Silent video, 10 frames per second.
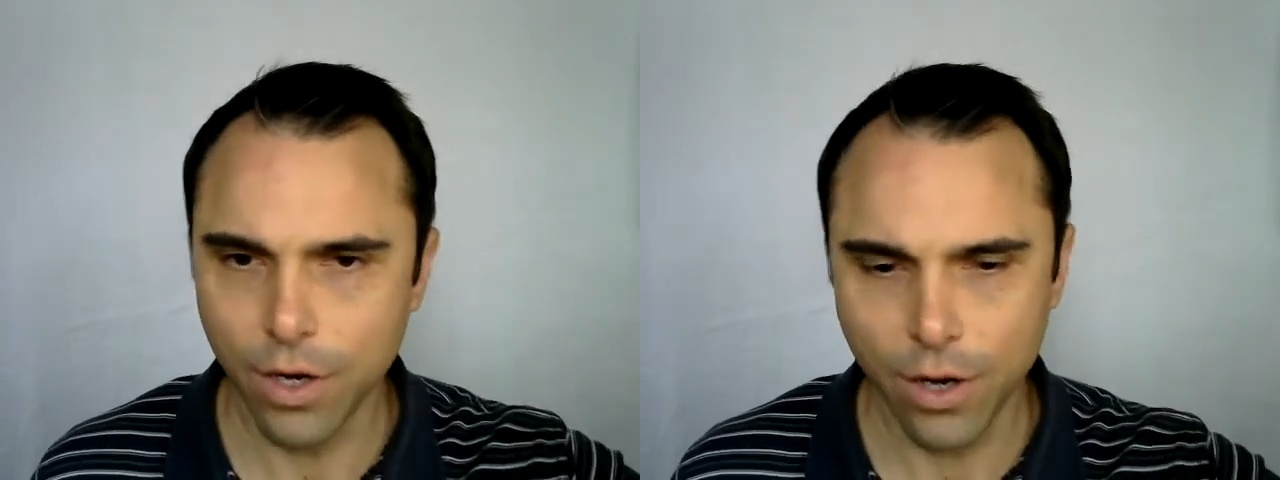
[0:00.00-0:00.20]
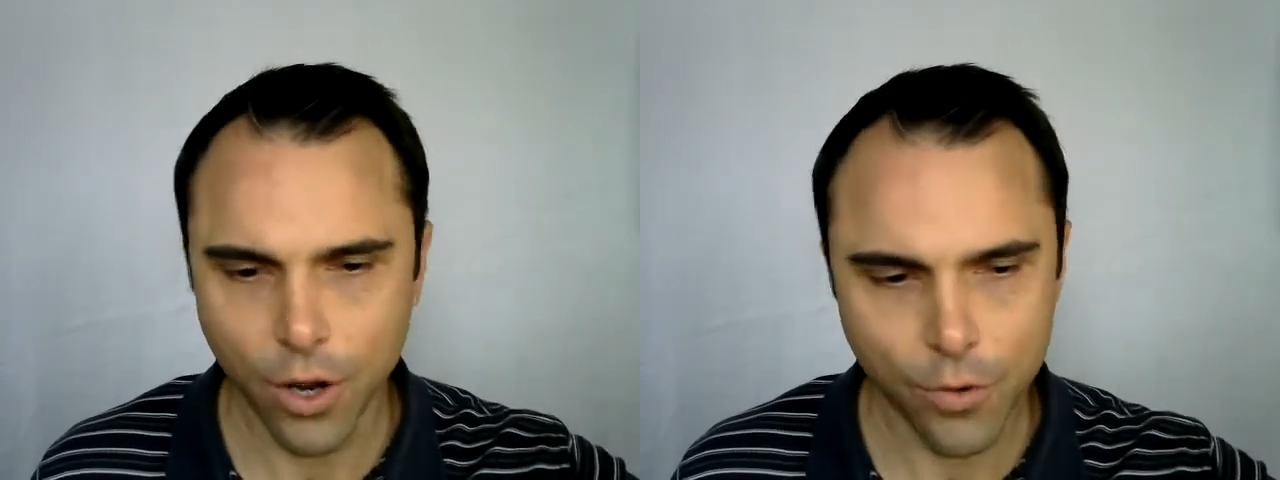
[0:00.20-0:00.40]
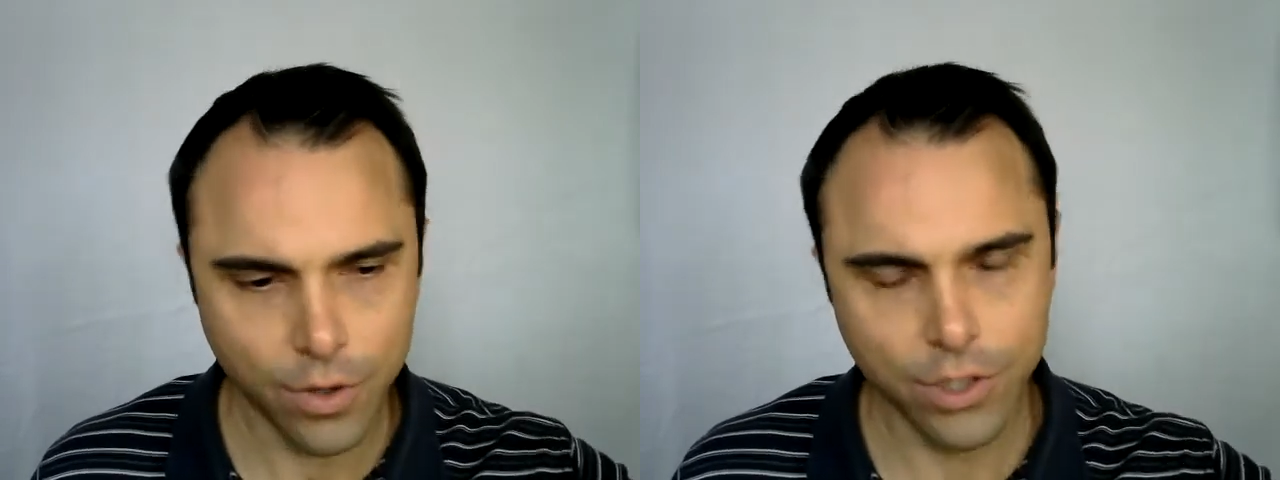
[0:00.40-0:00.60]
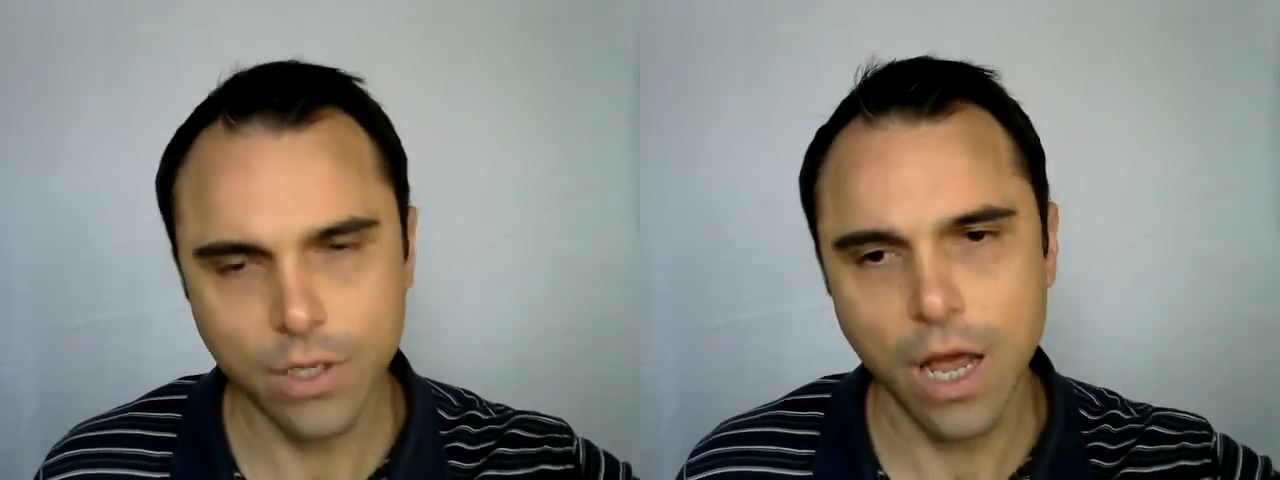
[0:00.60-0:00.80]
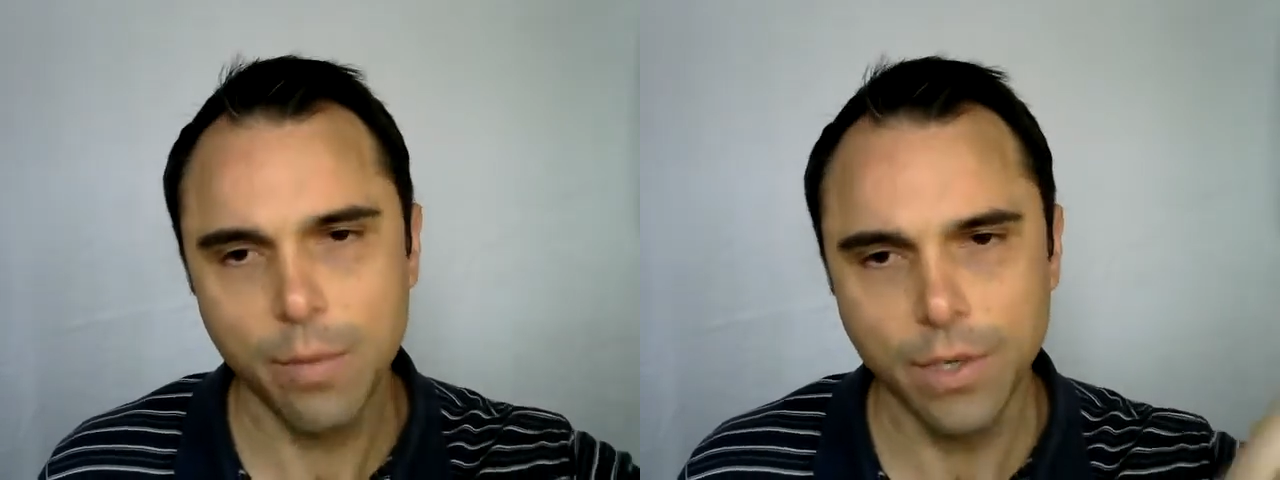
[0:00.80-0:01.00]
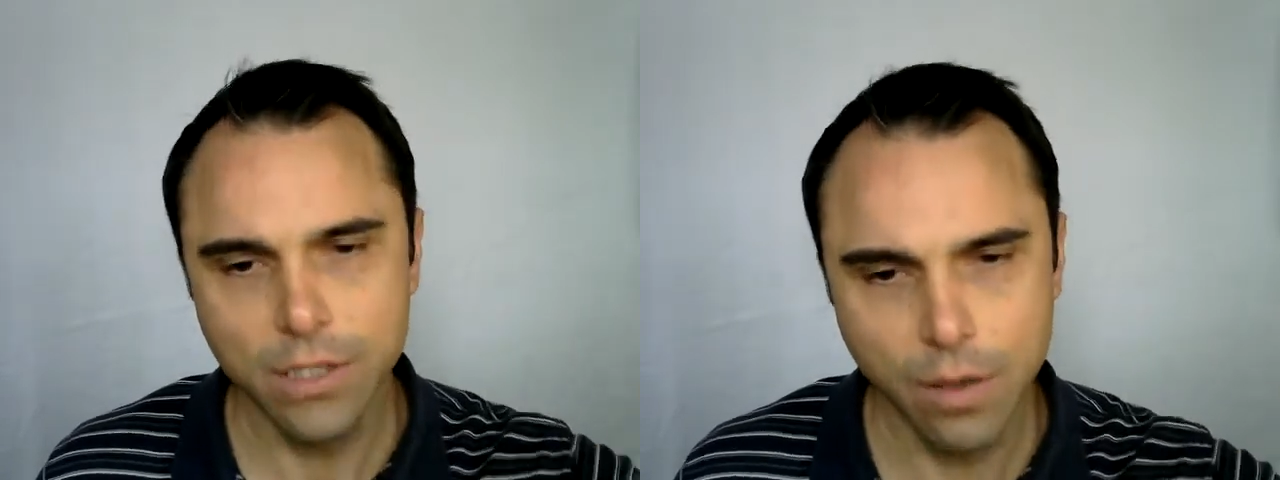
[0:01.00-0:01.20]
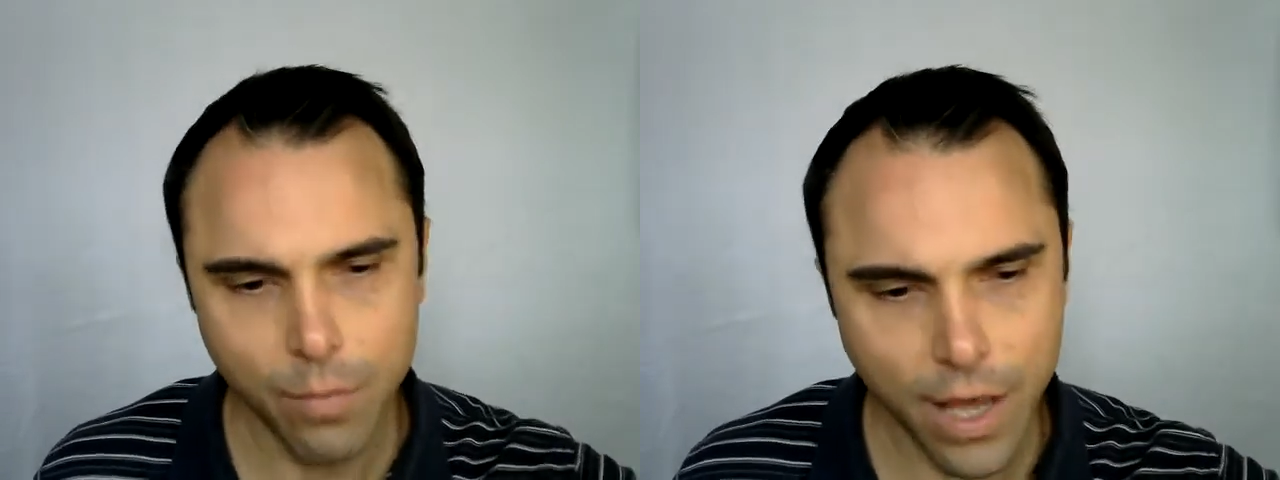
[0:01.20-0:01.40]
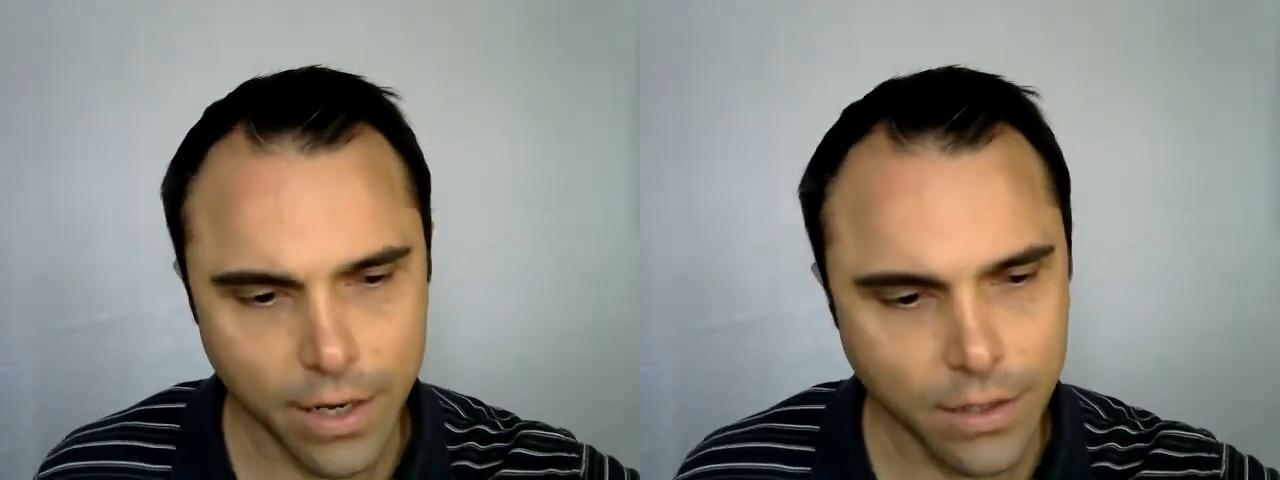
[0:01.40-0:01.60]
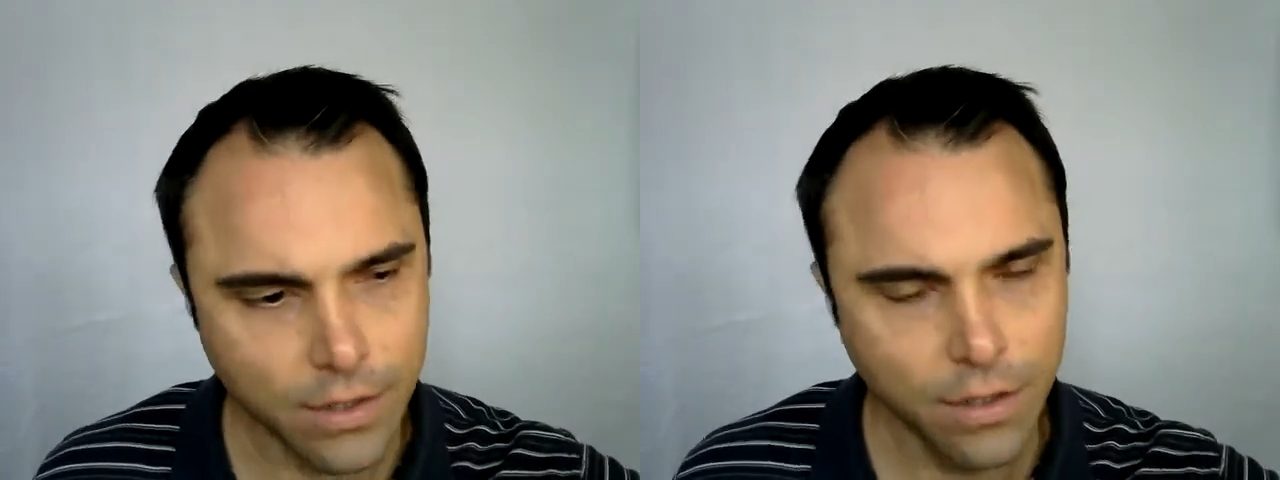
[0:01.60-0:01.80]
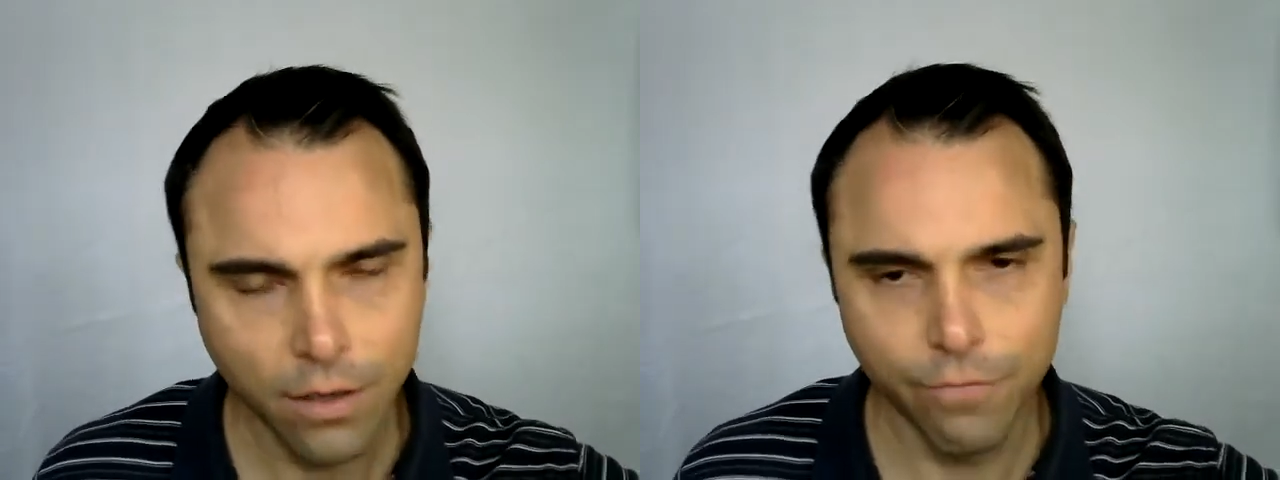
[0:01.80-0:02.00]
to go and just copy
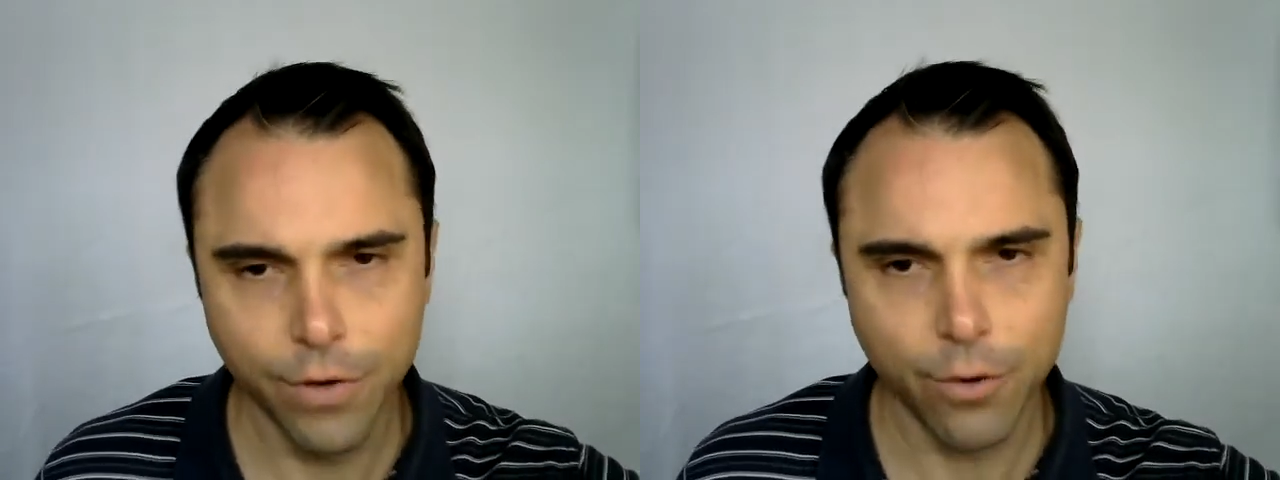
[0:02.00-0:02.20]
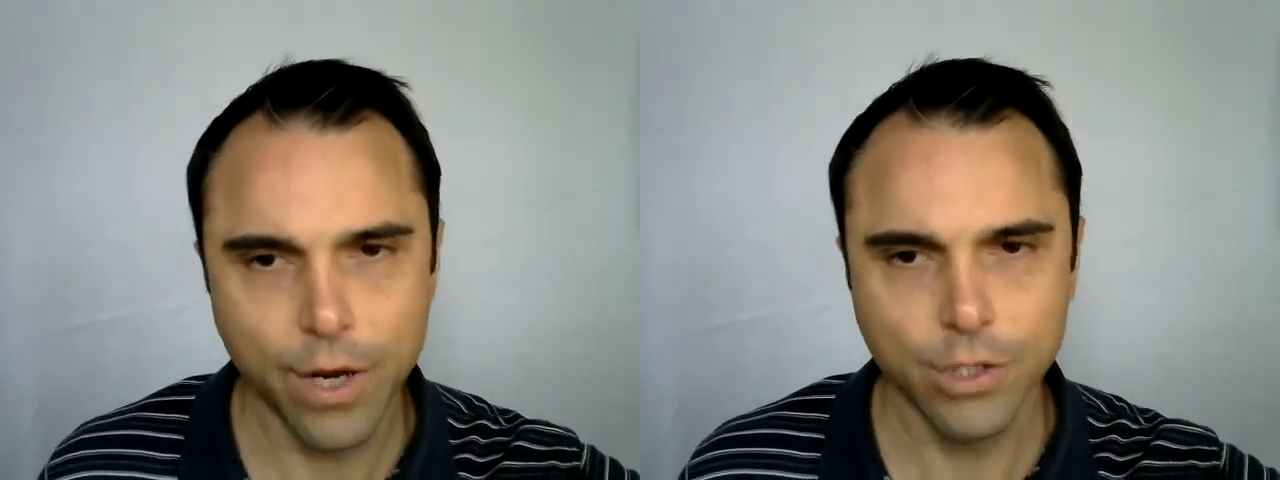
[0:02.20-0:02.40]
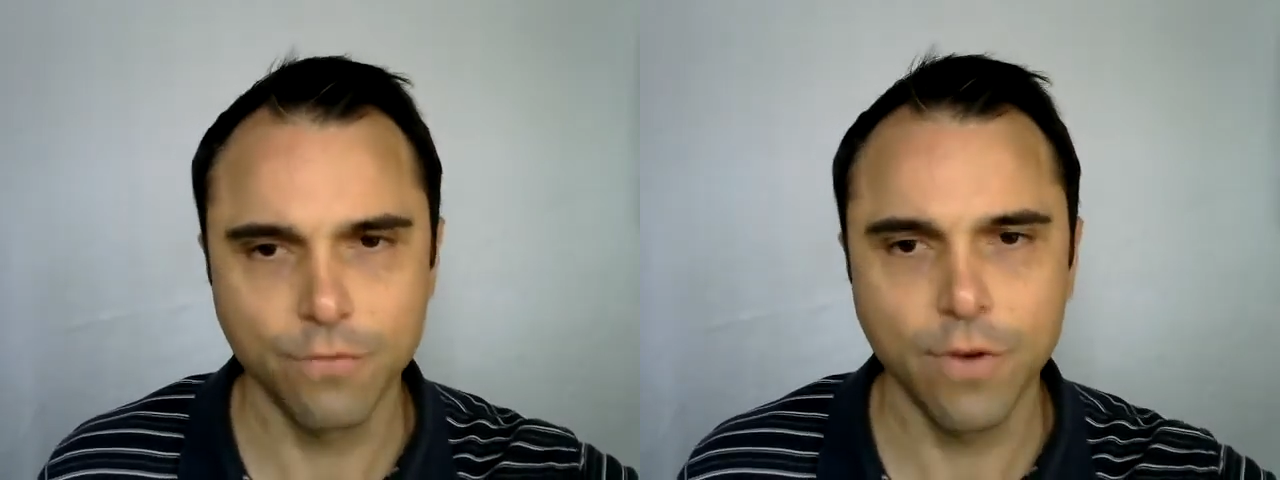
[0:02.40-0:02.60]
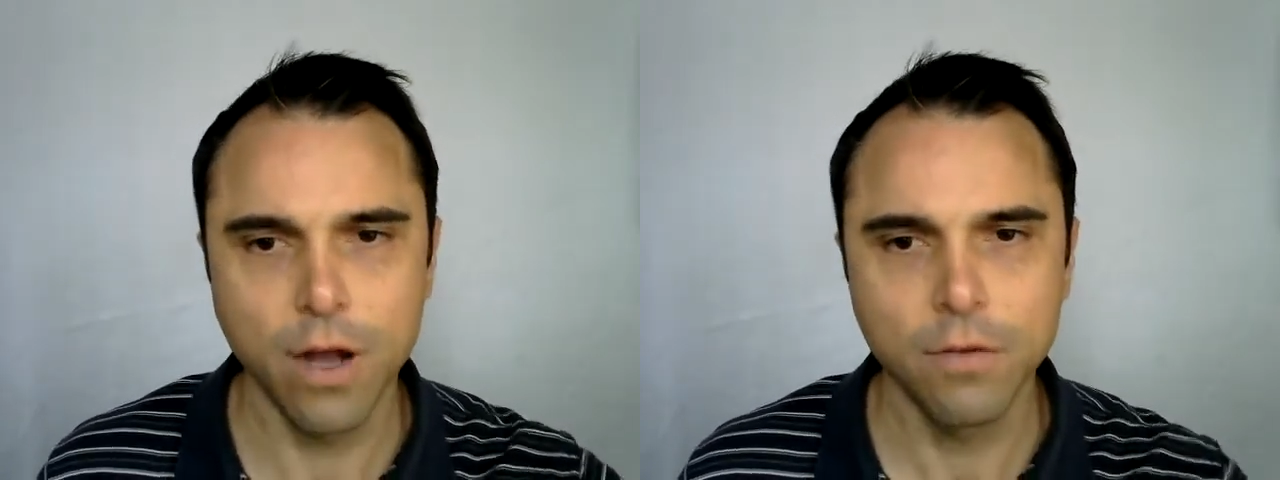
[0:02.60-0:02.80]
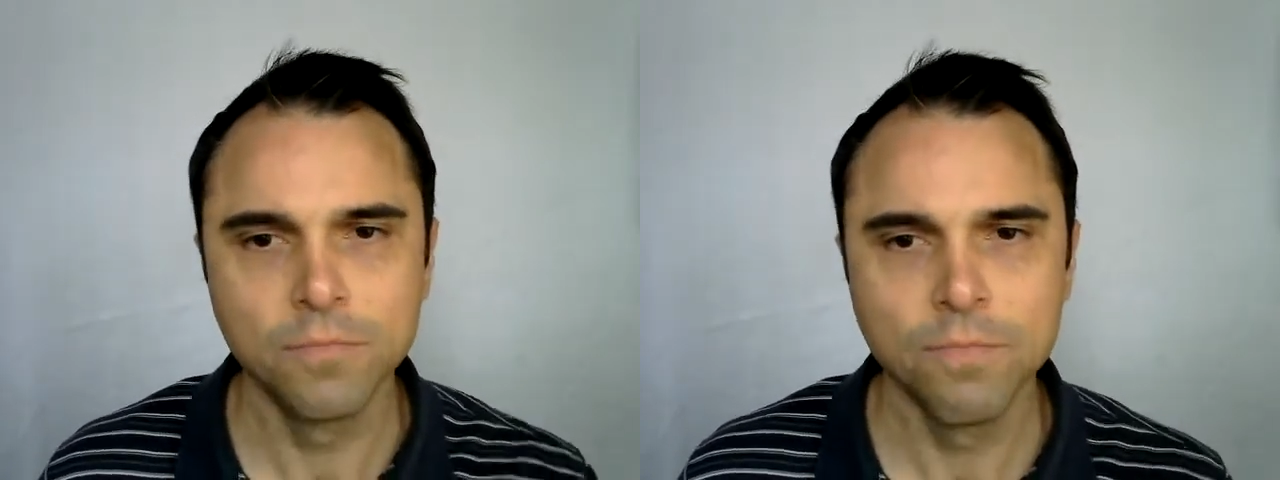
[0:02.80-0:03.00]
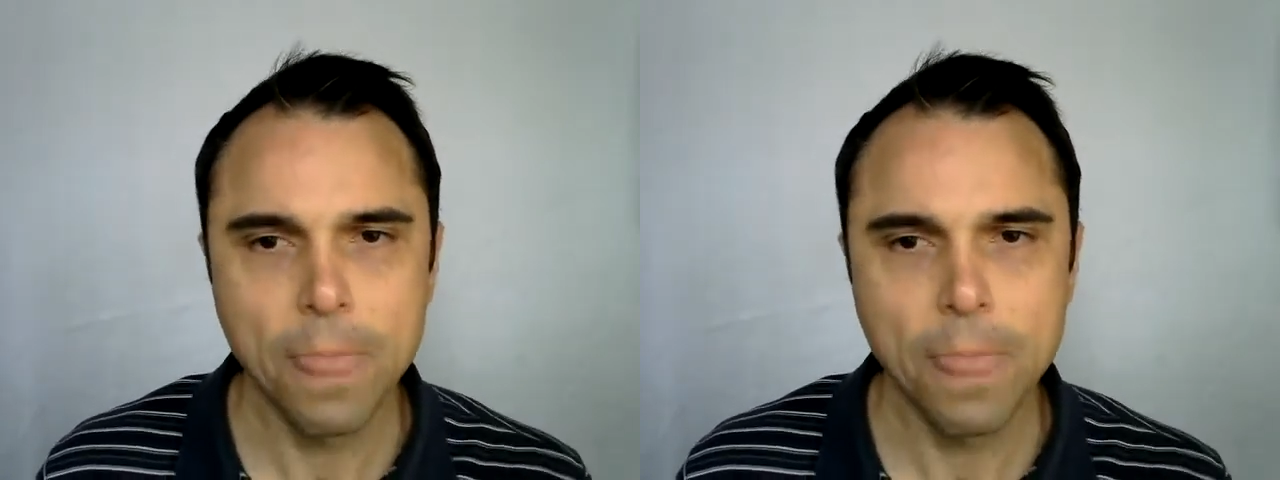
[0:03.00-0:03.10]
somebody's configuration file